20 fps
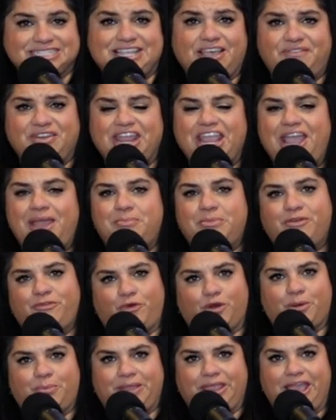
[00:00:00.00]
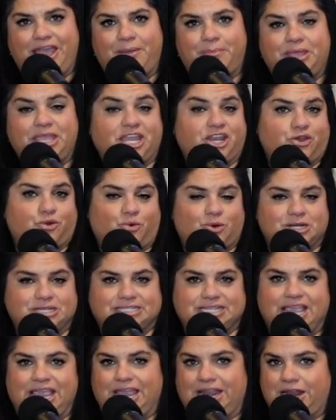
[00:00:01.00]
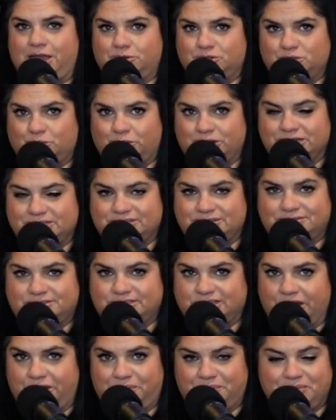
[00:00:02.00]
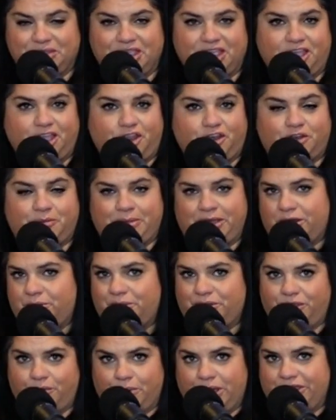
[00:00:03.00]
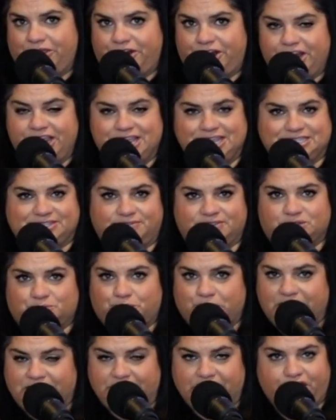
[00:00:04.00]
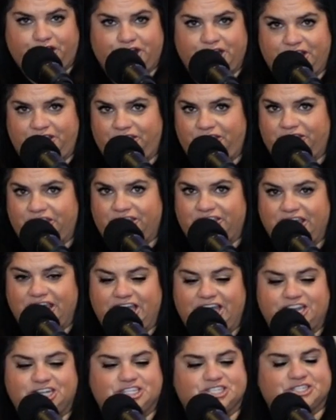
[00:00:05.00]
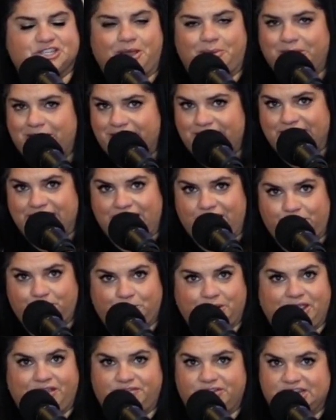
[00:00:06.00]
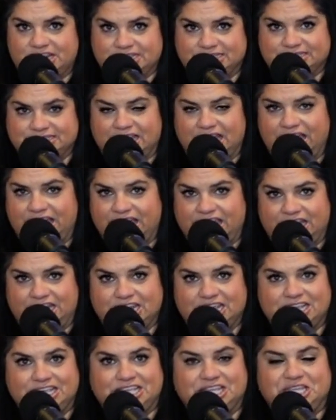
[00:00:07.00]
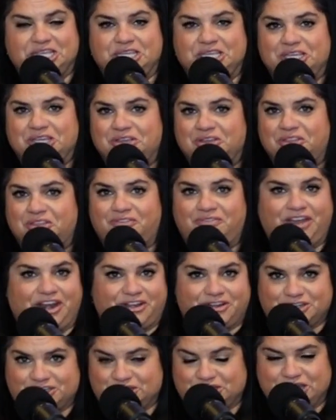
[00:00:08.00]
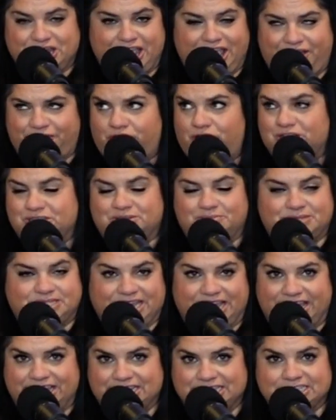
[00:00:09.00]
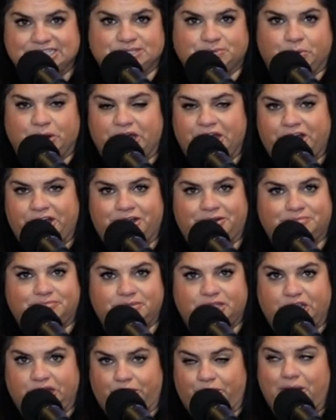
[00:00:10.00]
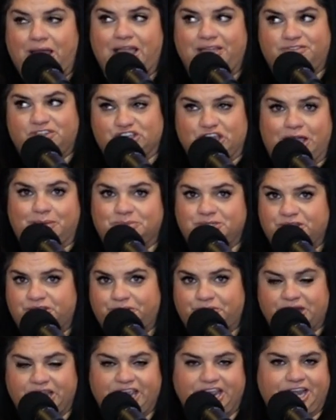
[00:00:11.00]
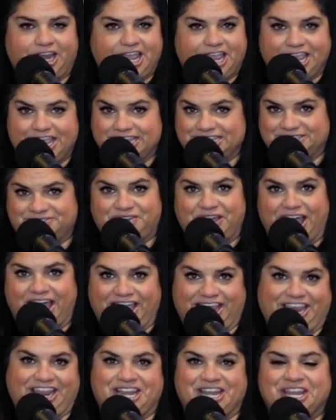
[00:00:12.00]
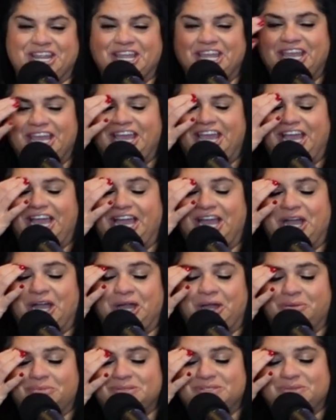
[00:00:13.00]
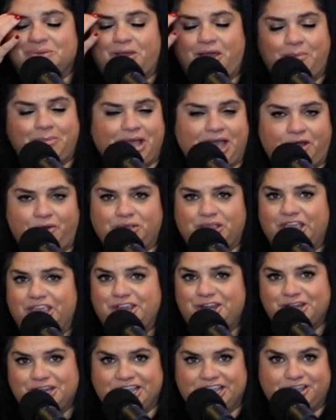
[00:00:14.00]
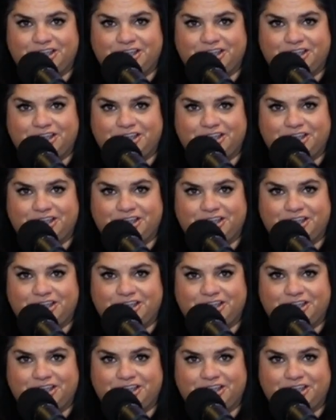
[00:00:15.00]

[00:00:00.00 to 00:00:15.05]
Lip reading: 7 a.m. to 4 p.m. indoors and outdoors. So no matter what the weather is, if it's raining or anything like that, just come on down. We have an inside. The vendors have awesome tents where, I've shopped in the rain. It's fine. So come out, get your